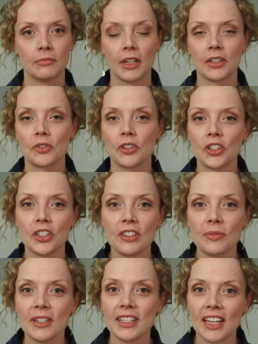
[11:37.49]
As
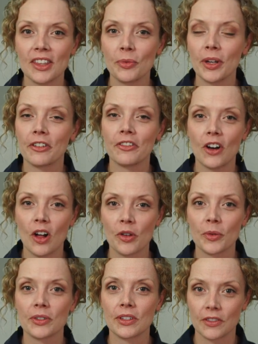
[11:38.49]
Christians, we say that we are
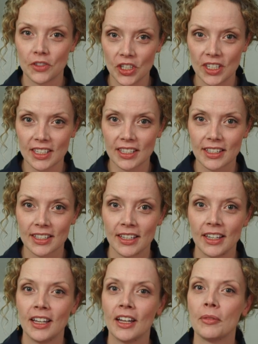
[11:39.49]
followers of Jesus,
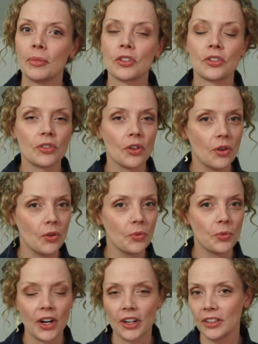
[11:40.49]
but so
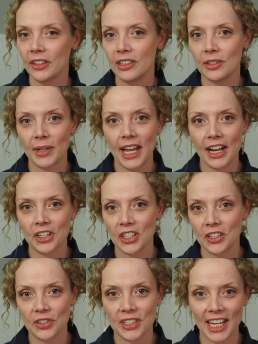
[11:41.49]
rarely do we actually
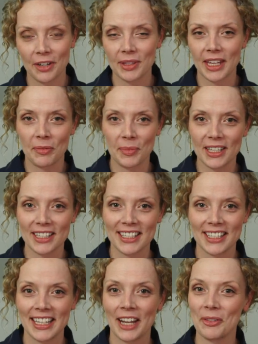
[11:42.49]
understand what that
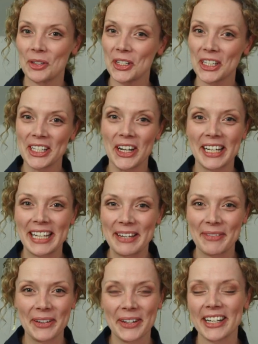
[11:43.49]
means. I was just talking
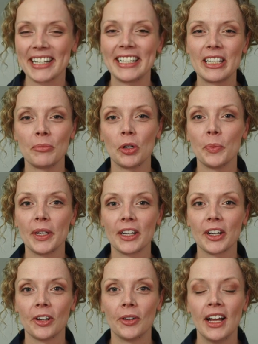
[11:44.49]
about Gandhi a moment
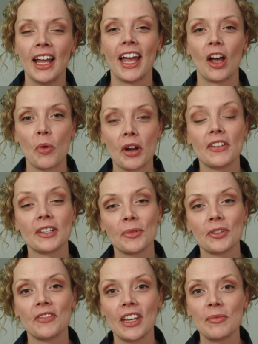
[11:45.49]
ago, and one of his
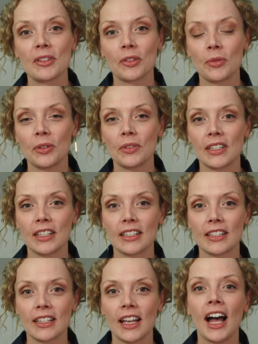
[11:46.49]
most famous quotes
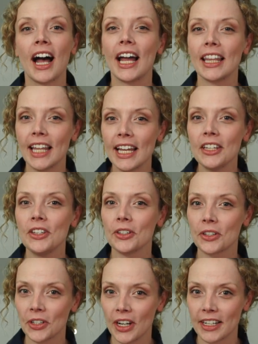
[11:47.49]
is, "I like your
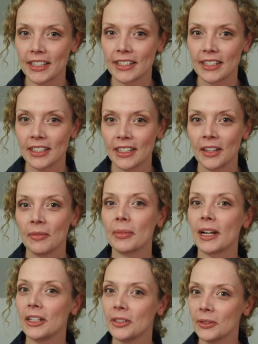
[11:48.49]
Christ, but
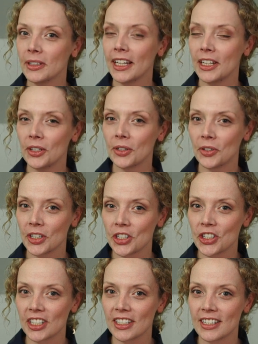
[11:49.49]
I don't like your
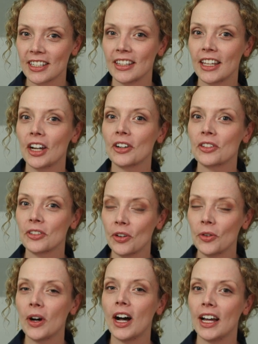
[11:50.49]
Christians. They are
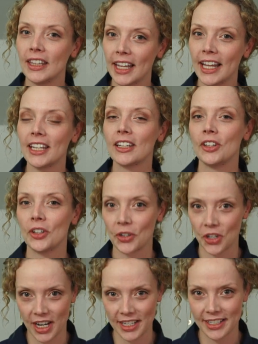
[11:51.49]
so unlike your
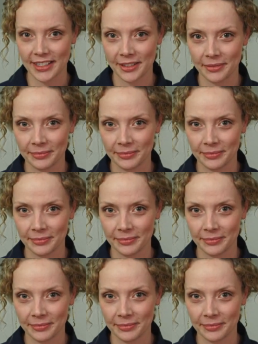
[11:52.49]
Christ."